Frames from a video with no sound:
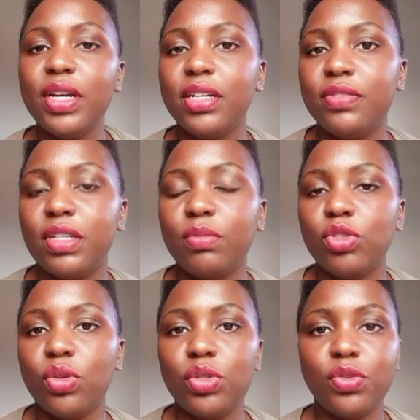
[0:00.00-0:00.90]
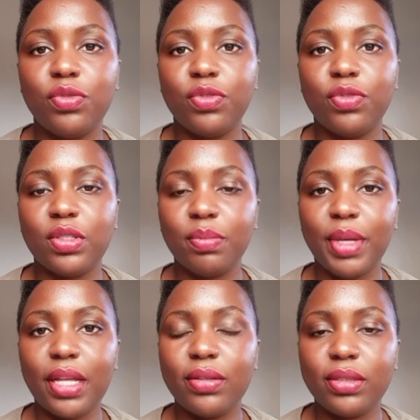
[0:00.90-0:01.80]
you have some sort of
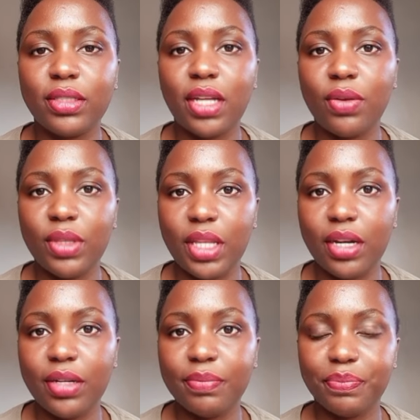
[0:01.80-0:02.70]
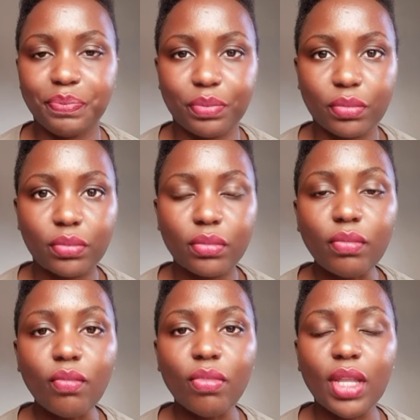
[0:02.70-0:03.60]
smell down there
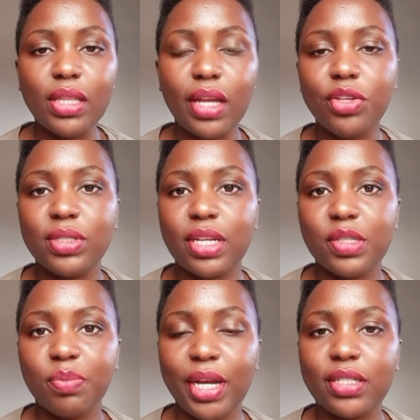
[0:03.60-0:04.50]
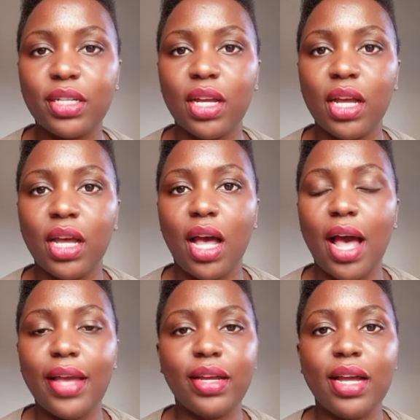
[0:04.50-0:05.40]
that you suspect,
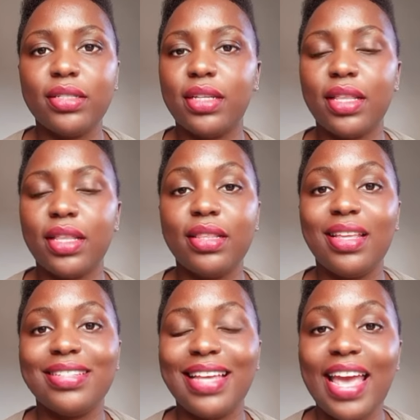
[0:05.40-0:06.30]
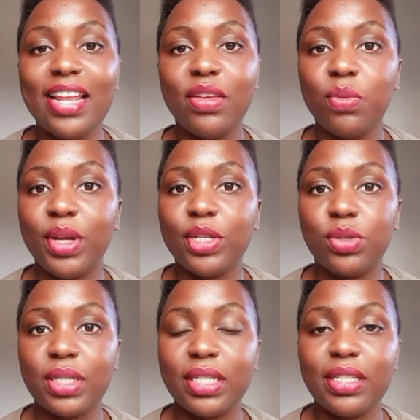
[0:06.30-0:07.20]
I can't say that there's any way
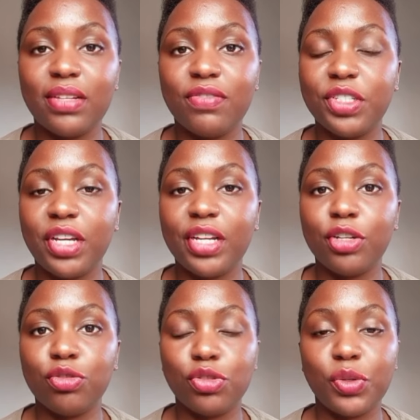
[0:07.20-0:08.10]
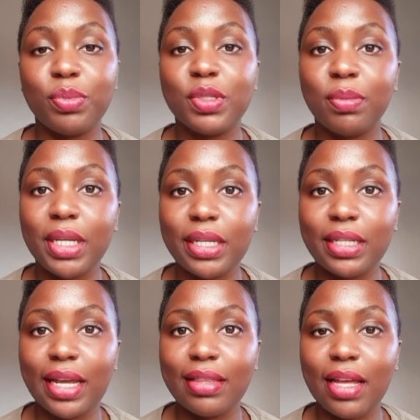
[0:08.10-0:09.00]
to clean that vagina to stop
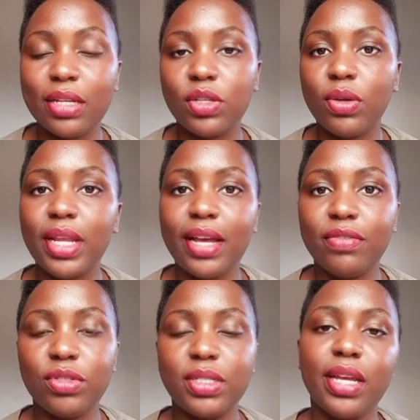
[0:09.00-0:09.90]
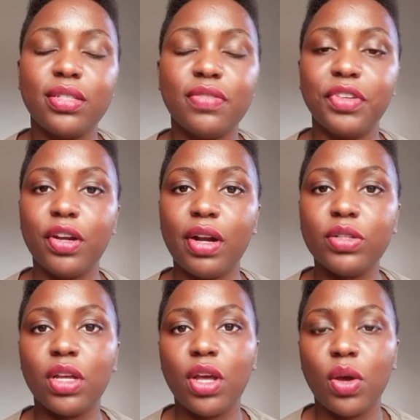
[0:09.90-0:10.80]
smelling like that. All I have to say is figure
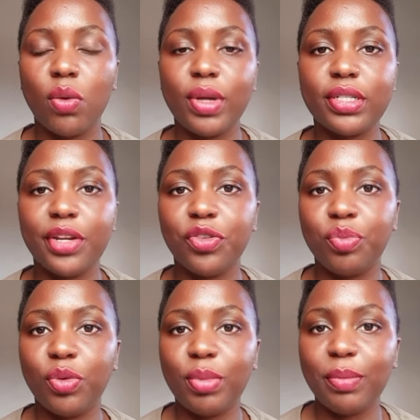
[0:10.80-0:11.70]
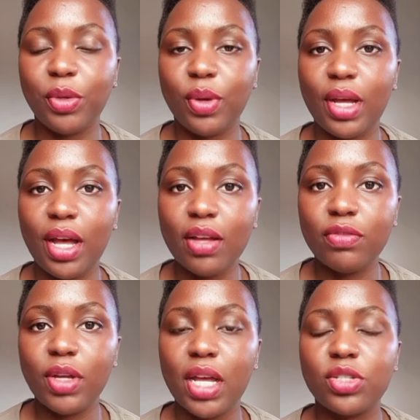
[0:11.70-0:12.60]
out what kind of problem you
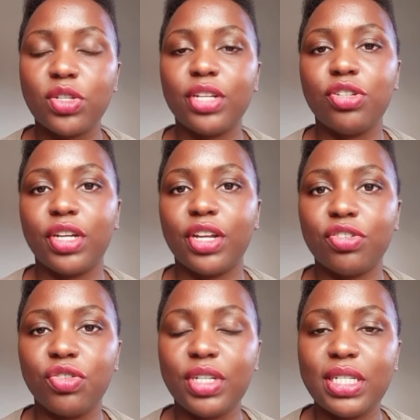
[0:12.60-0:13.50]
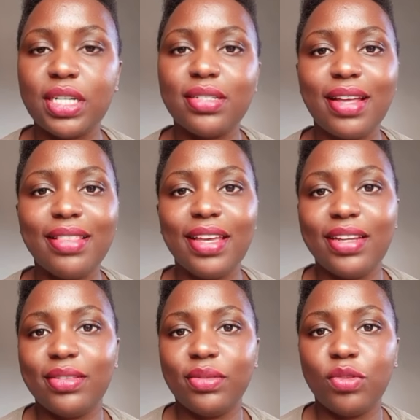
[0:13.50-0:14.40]
have so that you can treat it, and
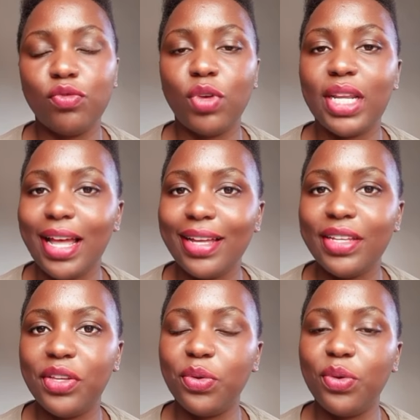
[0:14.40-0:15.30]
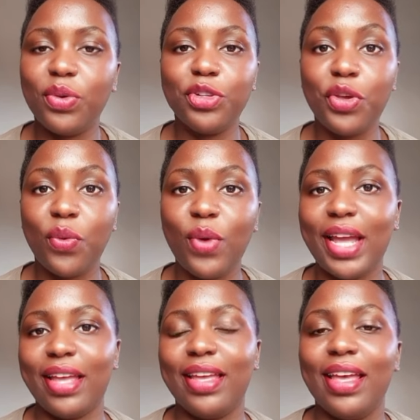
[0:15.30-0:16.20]
then voila, you go on your
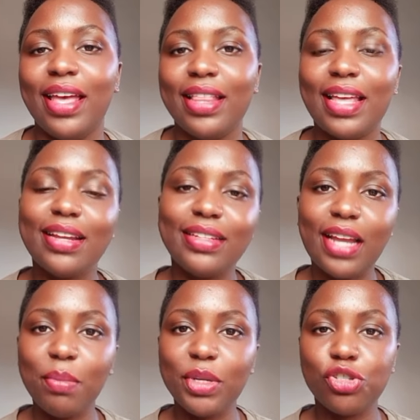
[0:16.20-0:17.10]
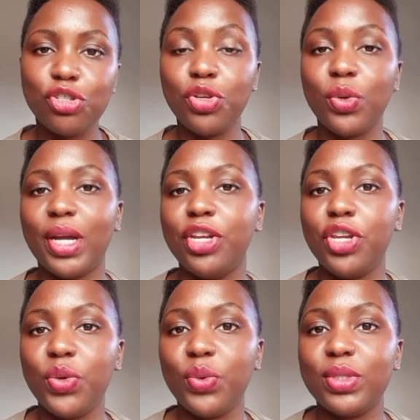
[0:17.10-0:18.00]
way. Then number two, you
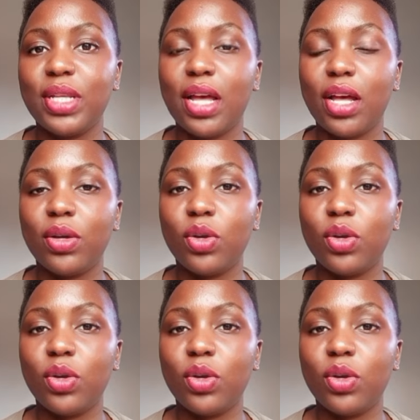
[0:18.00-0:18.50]
can use a